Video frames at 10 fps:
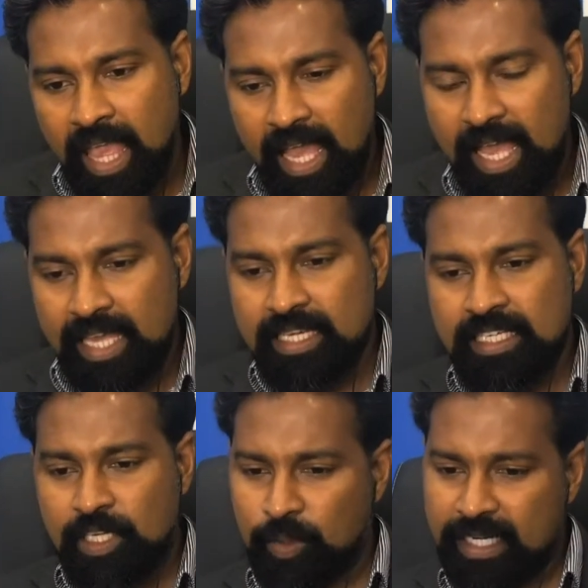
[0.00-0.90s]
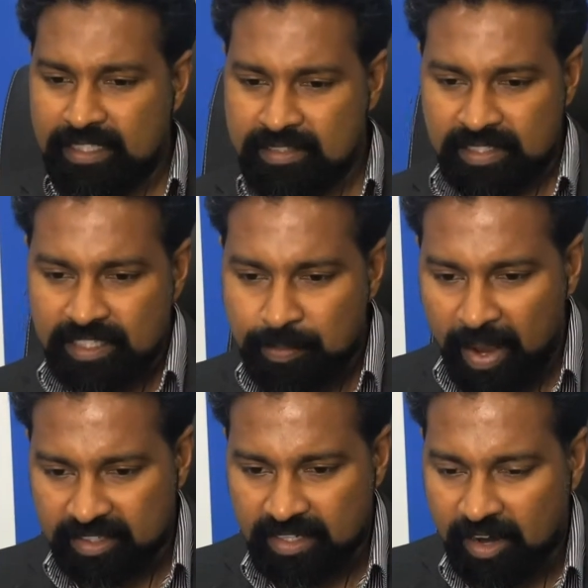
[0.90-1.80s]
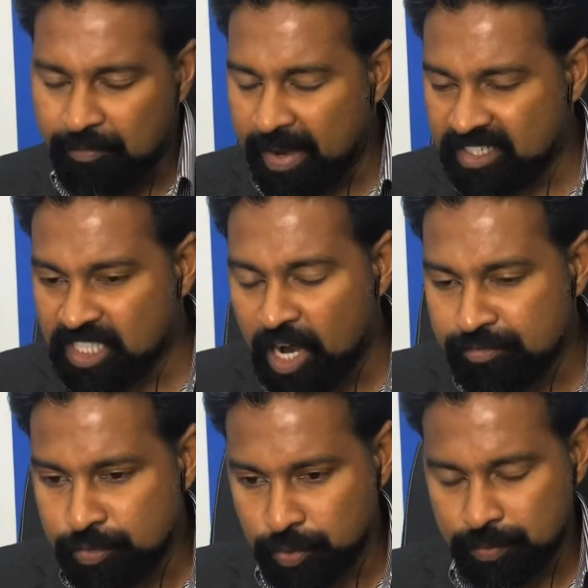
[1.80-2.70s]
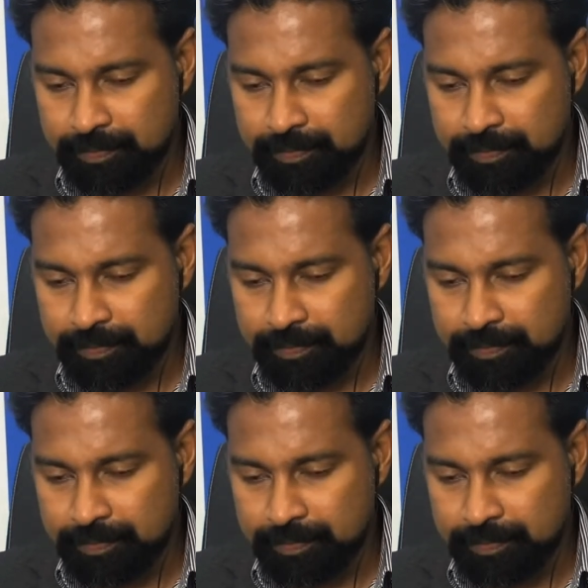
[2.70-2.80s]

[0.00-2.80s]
And look at the second paragraph, paragraph 2.